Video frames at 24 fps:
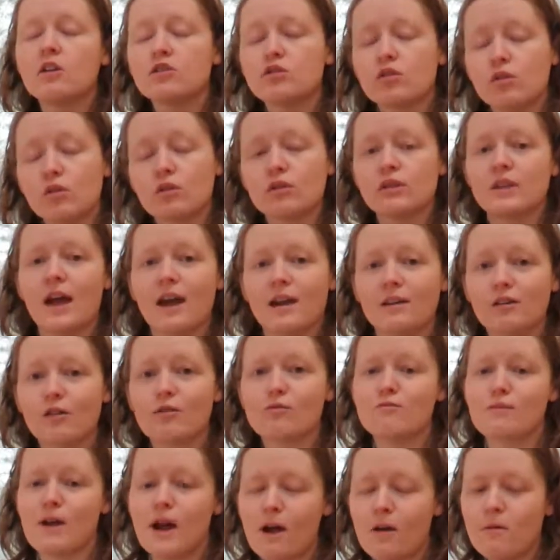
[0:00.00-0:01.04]
took that
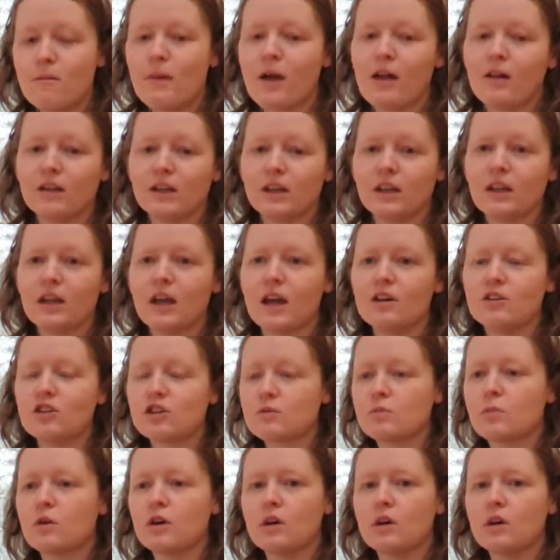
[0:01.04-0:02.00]
chorale melody and just